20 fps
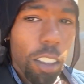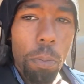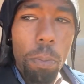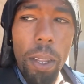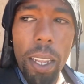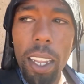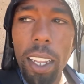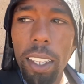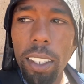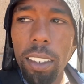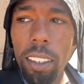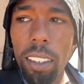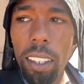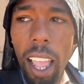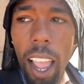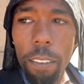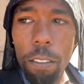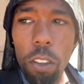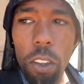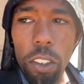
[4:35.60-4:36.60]
beings
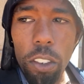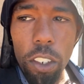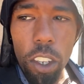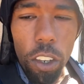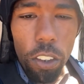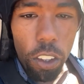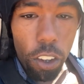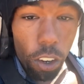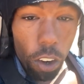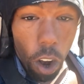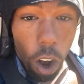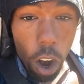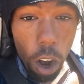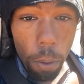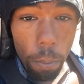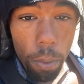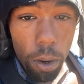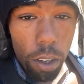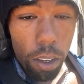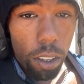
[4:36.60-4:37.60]
have to endure their
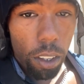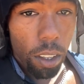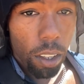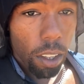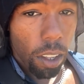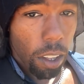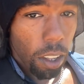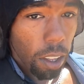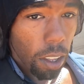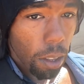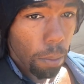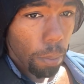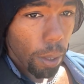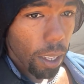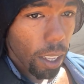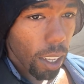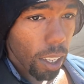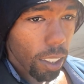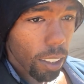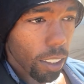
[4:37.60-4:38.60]
karma
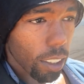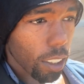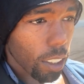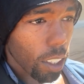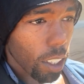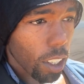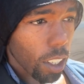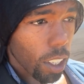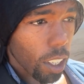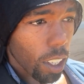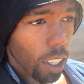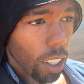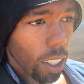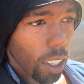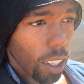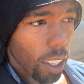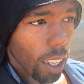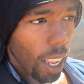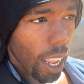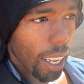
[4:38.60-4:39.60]
because
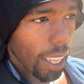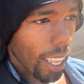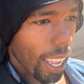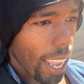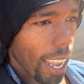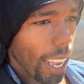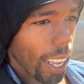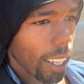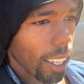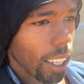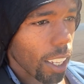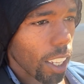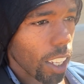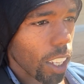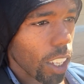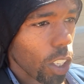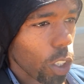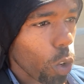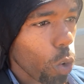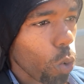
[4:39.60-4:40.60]
it can't,
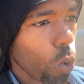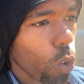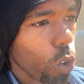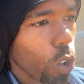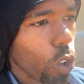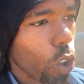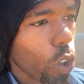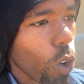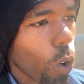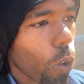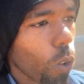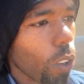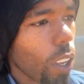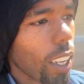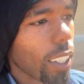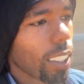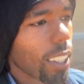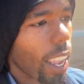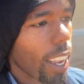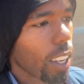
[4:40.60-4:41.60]
you don't,
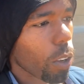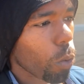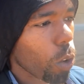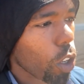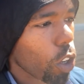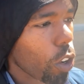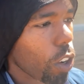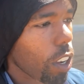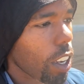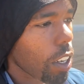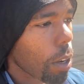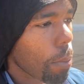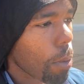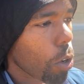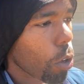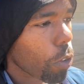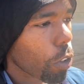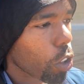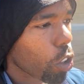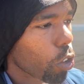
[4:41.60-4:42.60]
it's like when you're in the
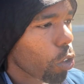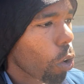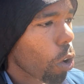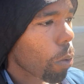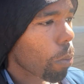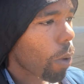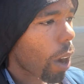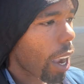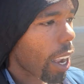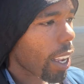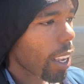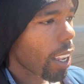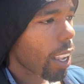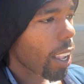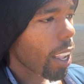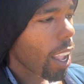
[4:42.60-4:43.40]
middle of a storm, right?